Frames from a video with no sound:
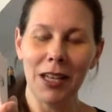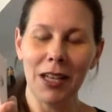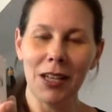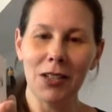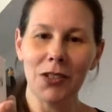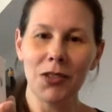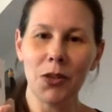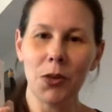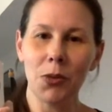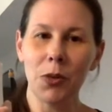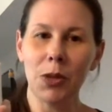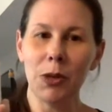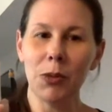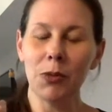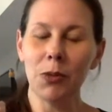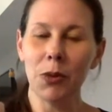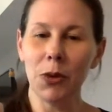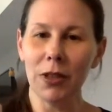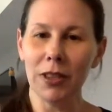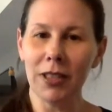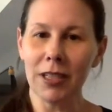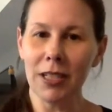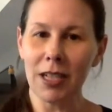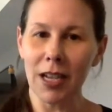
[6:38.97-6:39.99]
So we
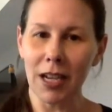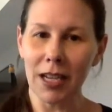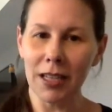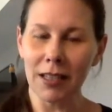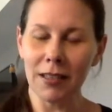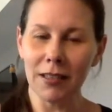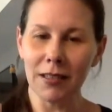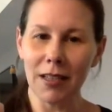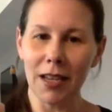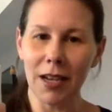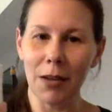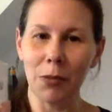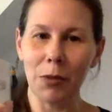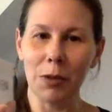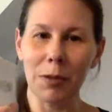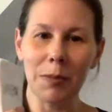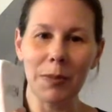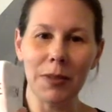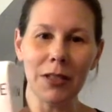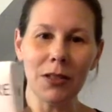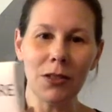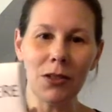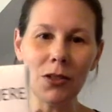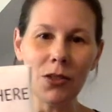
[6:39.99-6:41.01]
roll the dice and we
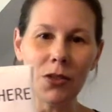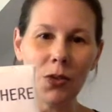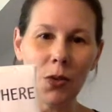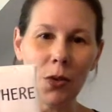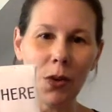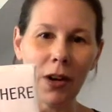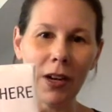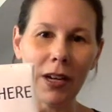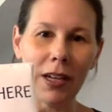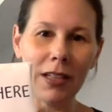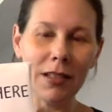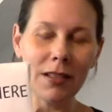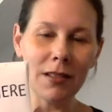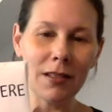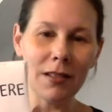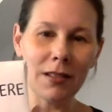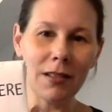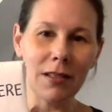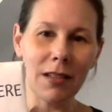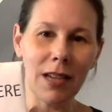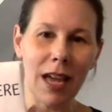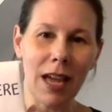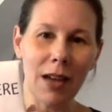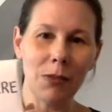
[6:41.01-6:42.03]
build
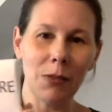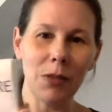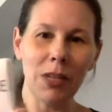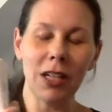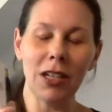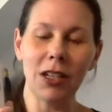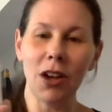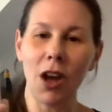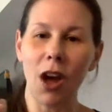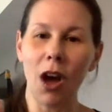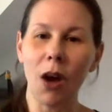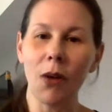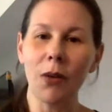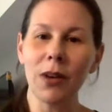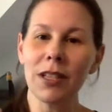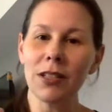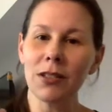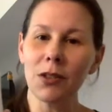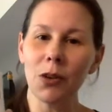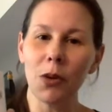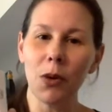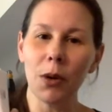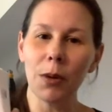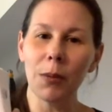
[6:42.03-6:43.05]
stories, and we can always
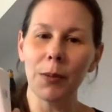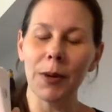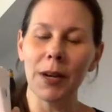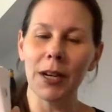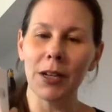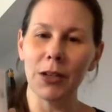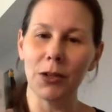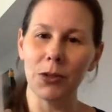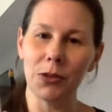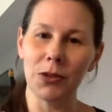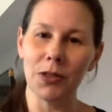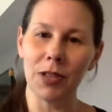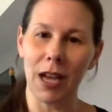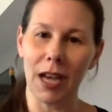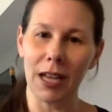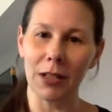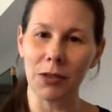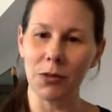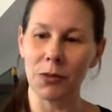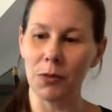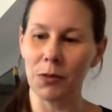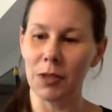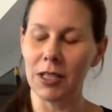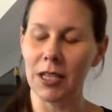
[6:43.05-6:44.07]
incorporate new
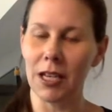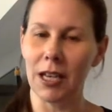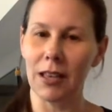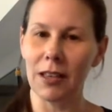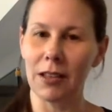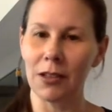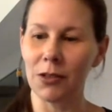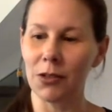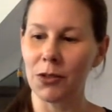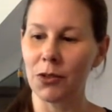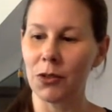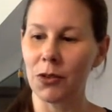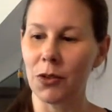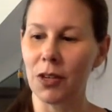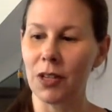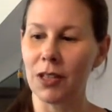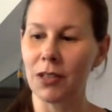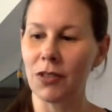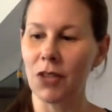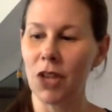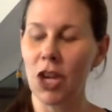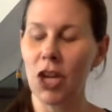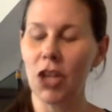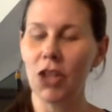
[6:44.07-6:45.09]
signs when we tell our stories.